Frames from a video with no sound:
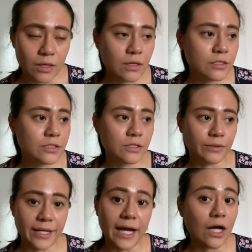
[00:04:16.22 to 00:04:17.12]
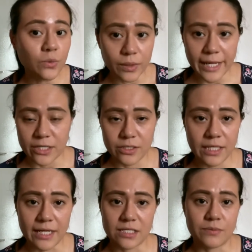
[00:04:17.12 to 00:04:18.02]
so that I will actually
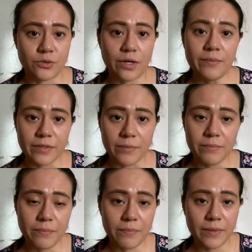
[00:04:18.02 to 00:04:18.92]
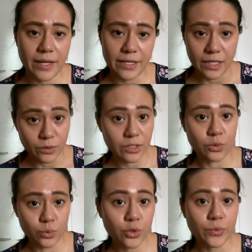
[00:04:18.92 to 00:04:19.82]
unsubscribe them, the
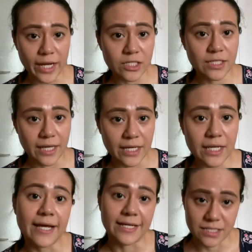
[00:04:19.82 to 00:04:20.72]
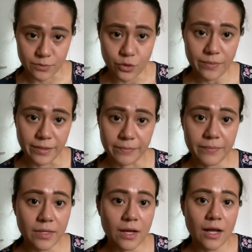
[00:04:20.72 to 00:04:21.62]
rules will actually kick in and unsubscribe them.
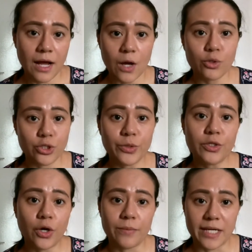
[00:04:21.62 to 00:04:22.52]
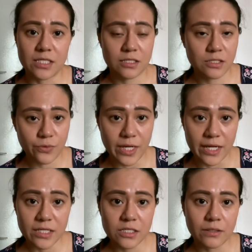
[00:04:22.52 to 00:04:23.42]
I will show you on my
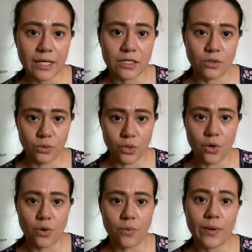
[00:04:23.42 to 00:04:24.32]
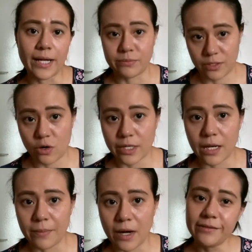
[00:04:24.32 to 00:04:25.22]
screen so that you know what I'm talking
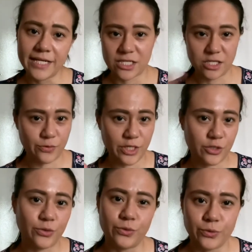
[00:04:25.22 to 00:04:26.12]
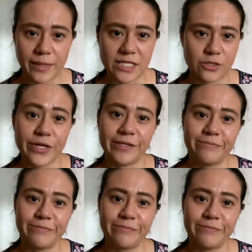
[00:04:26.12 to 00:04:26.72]
about. Let's switch to my screen.